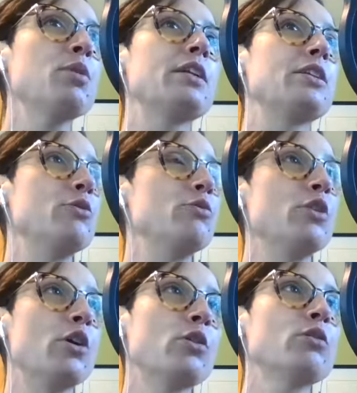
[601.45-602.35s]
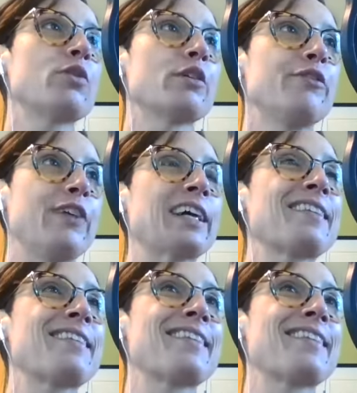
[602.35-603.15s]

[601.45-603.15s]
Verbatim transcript: And you know for a fact that